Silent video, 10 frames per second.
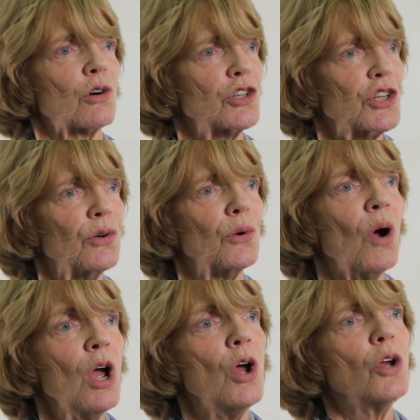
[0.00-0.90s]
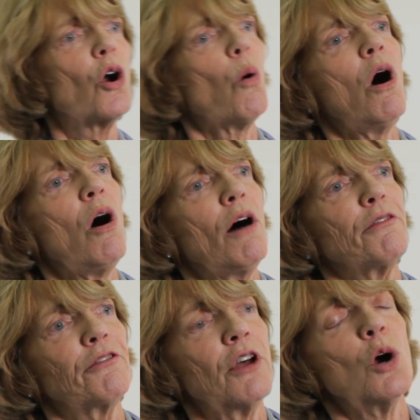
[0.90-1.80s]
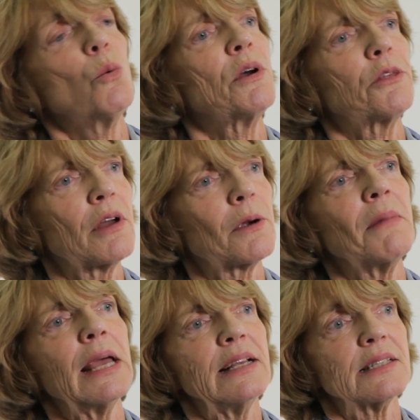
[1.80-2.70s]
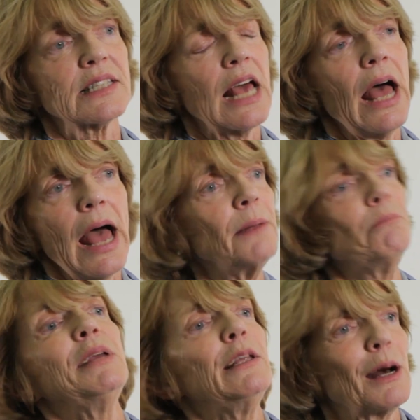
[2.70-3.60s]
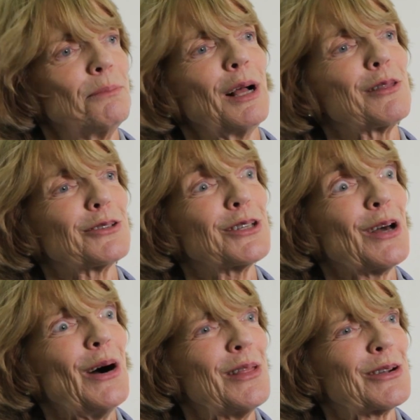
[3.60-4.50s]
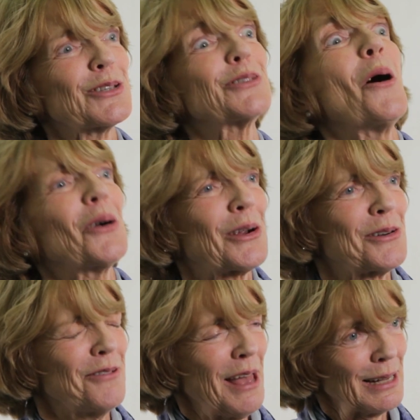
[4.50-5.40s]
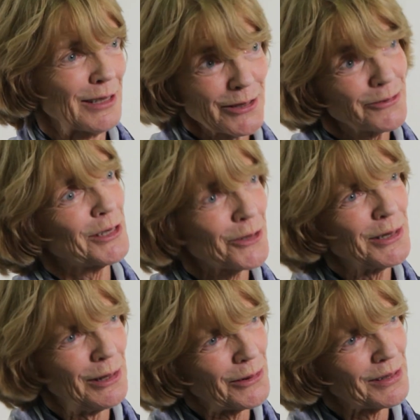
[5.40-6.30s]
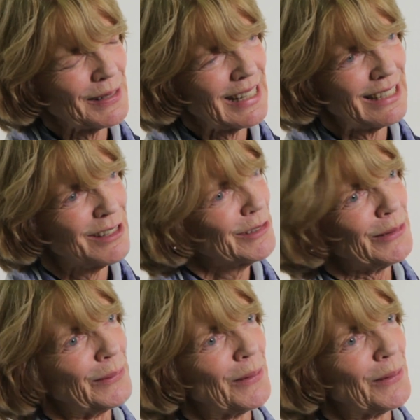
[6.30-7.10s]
or to go off with their mates and beat up others, other soccer fans, which we know that they do.